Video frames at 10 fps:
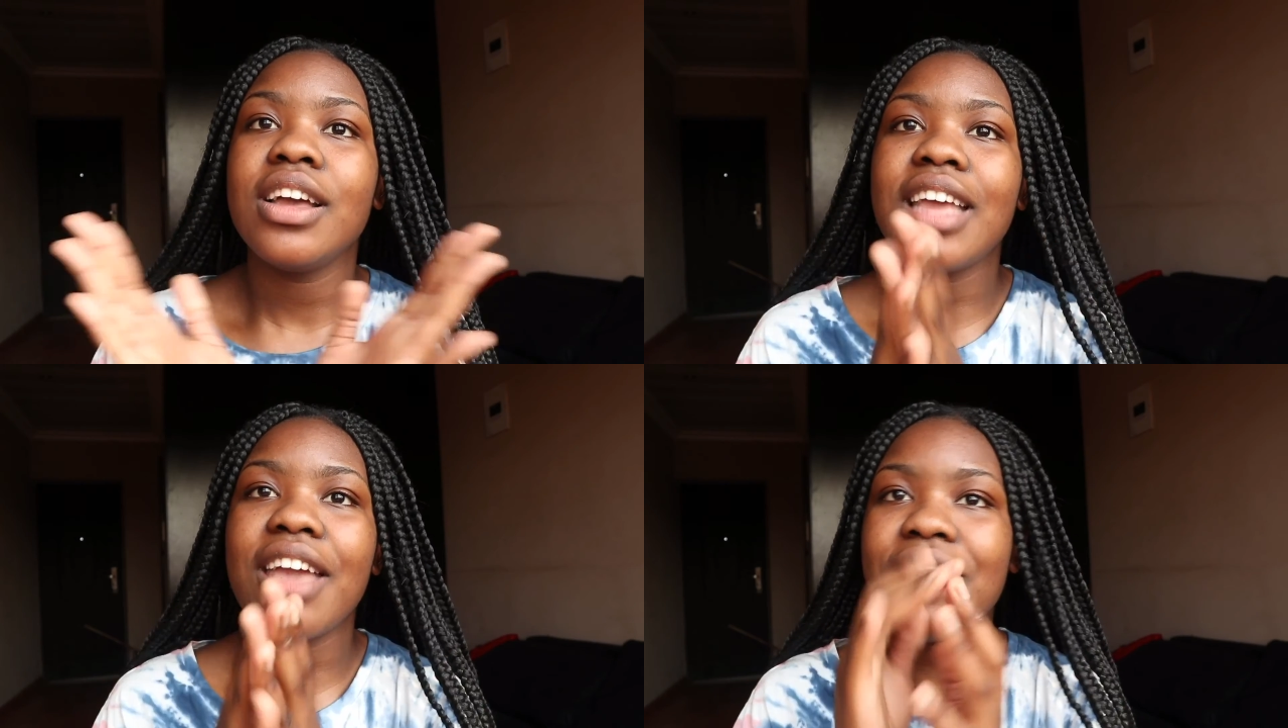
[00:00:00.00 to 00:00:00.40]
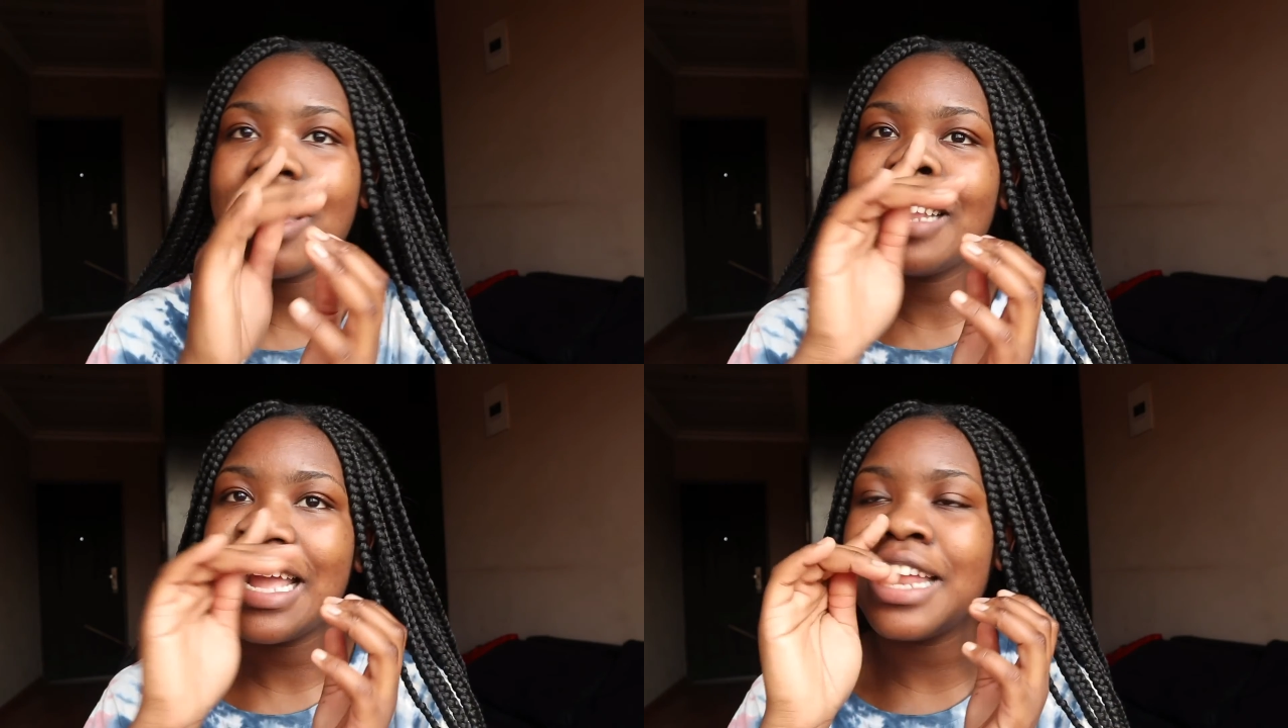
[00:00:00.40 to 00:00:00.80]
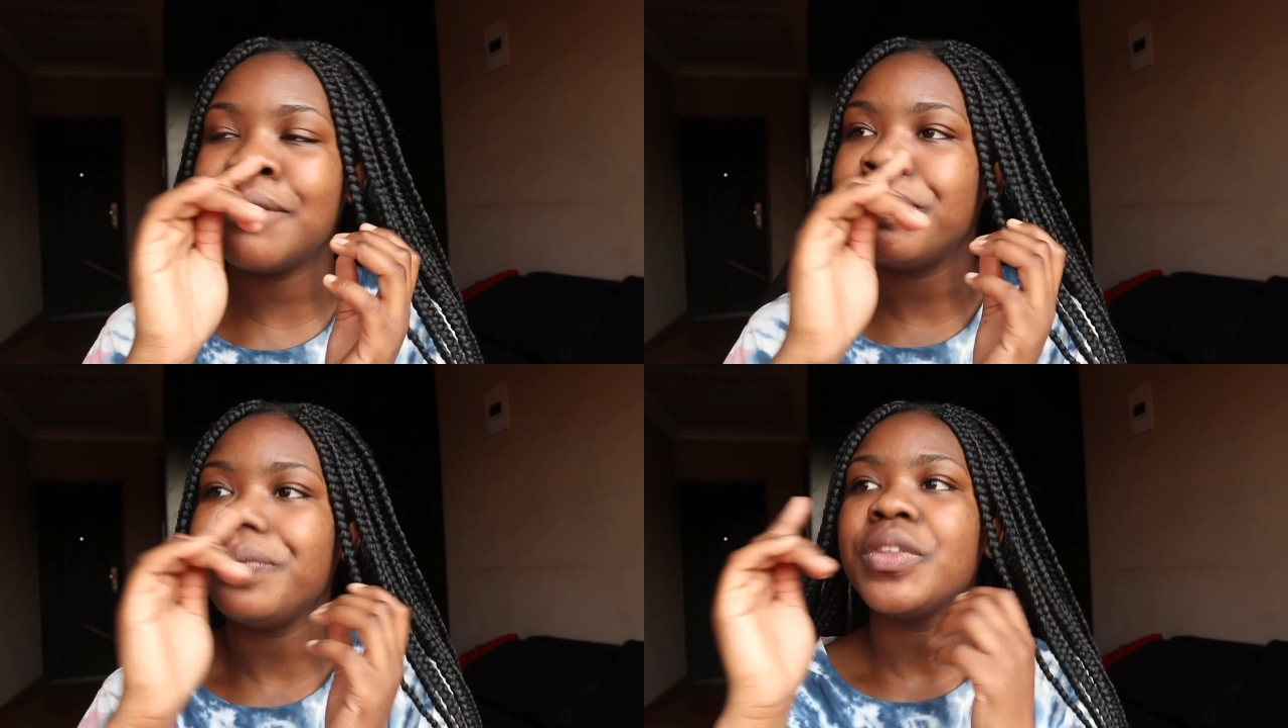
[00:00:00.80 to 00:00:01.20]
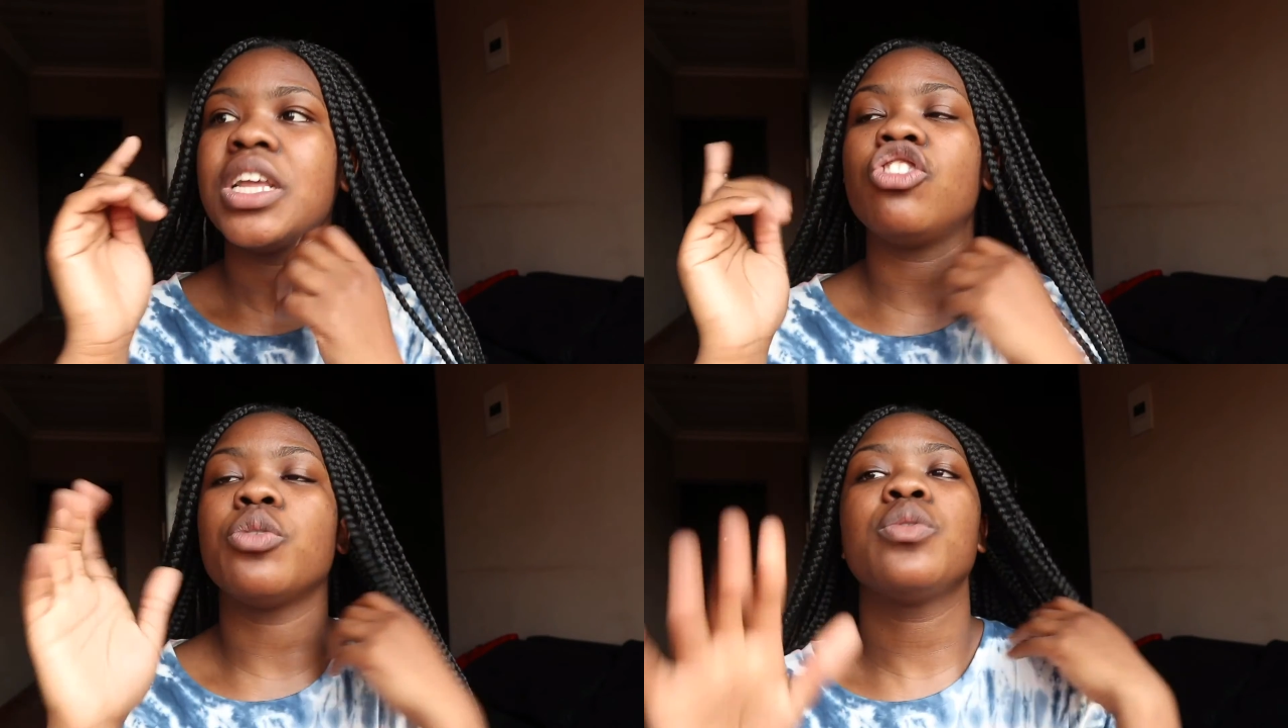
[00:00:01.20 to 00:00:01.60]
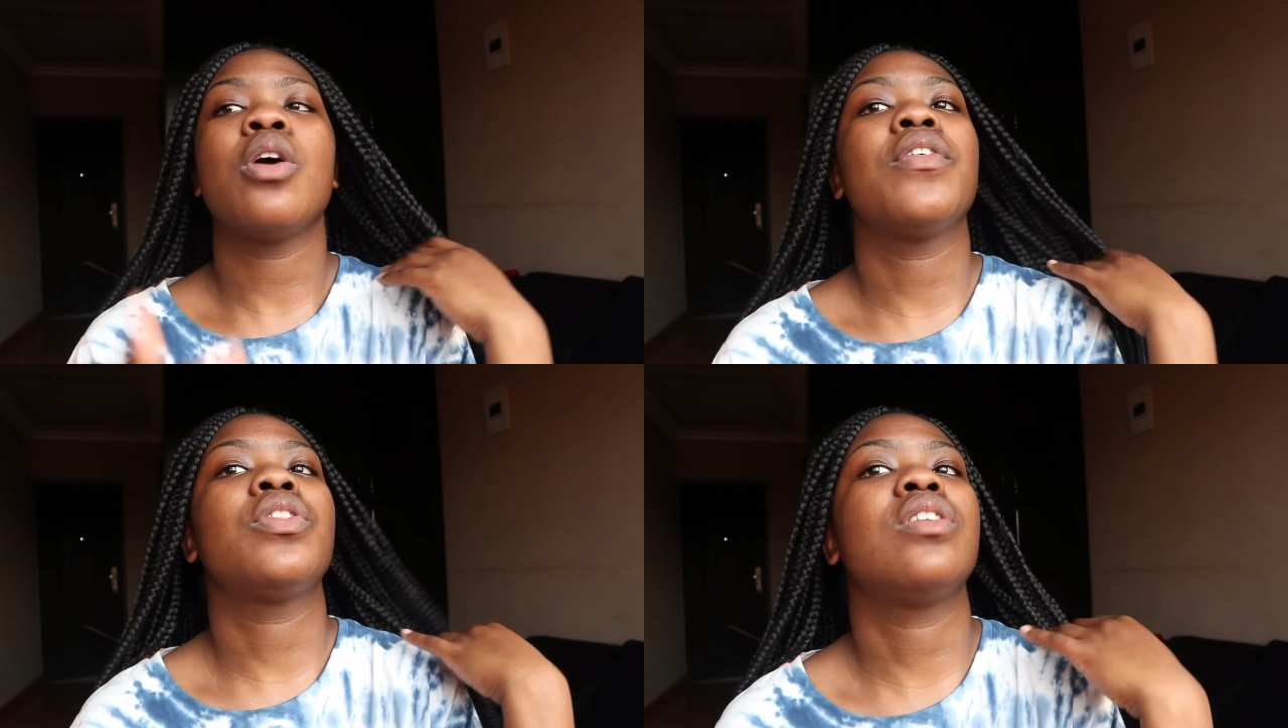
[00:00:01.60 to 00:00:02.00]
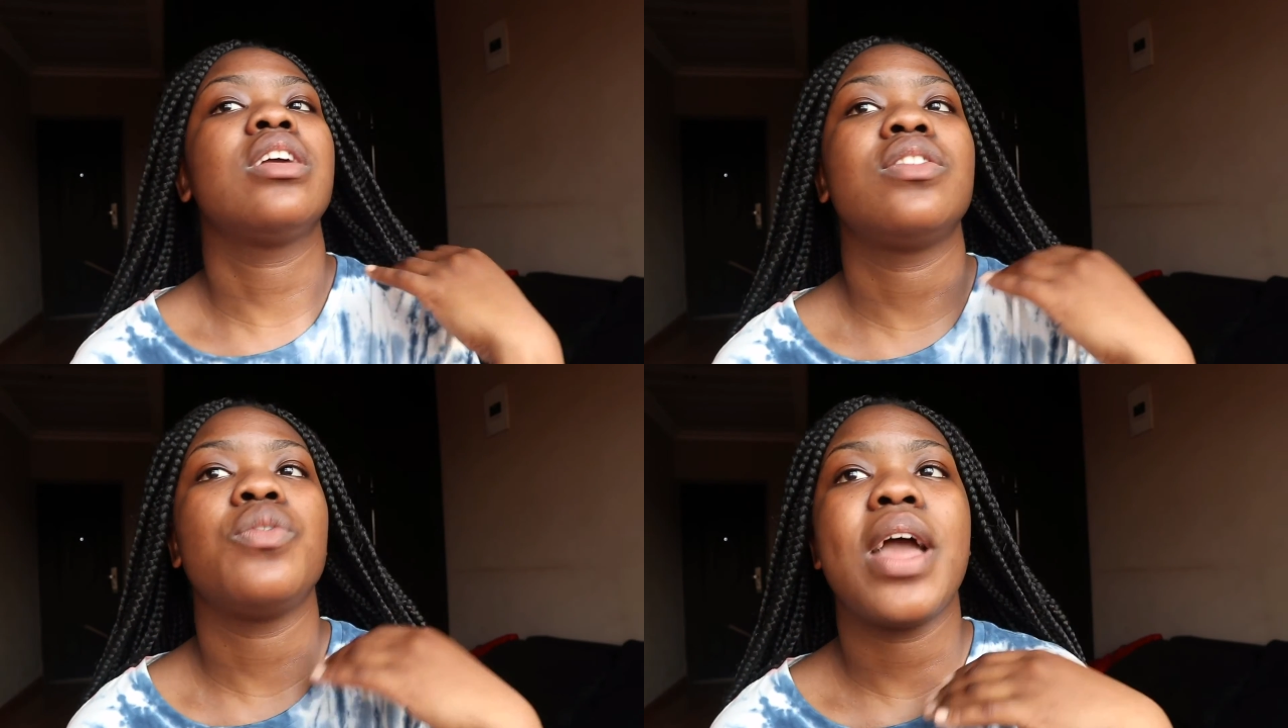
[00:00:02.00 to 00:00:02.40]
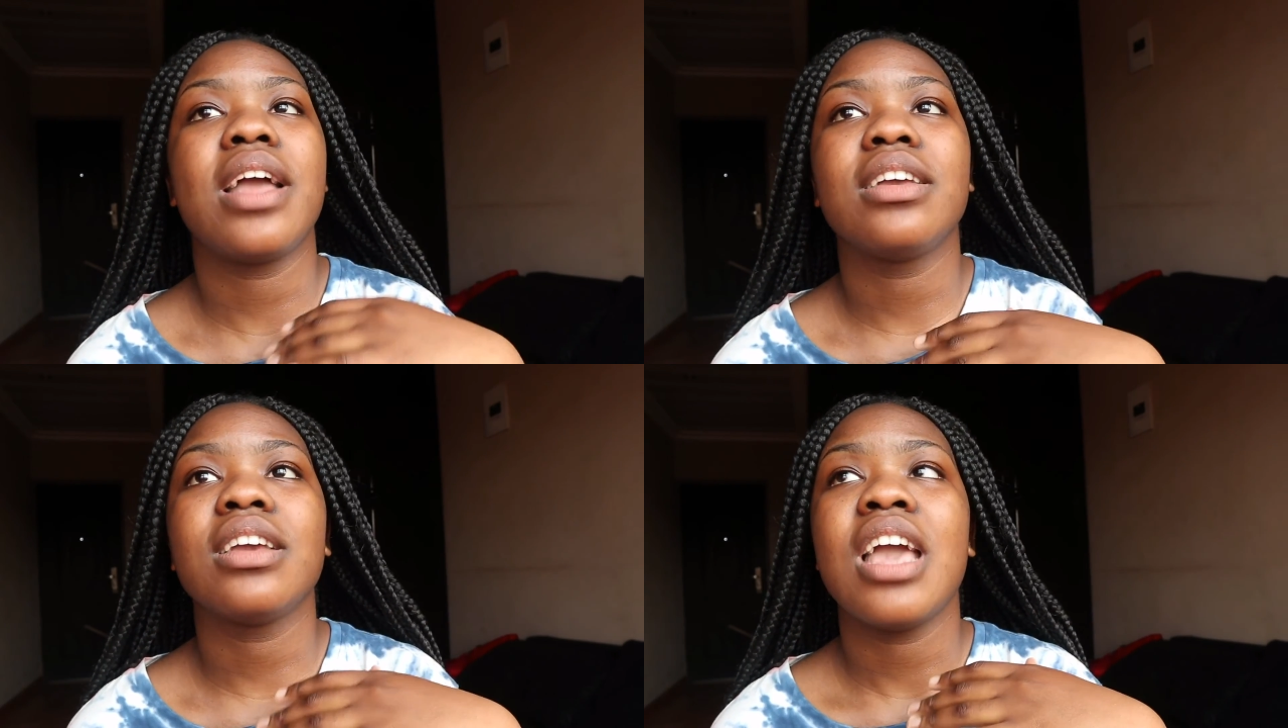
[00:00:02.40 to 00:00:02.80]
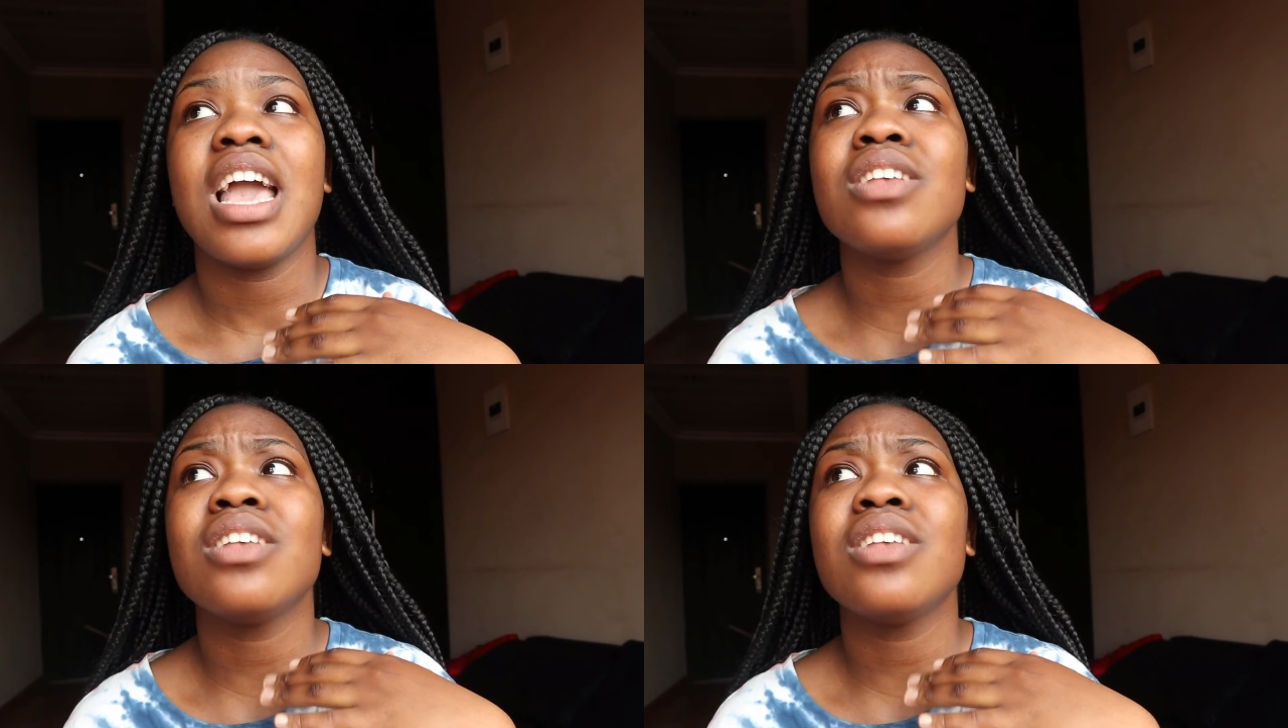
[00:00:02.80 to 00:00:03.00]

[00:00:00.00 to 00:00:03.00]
Okay, fine then. He drops me off at the taxi rank.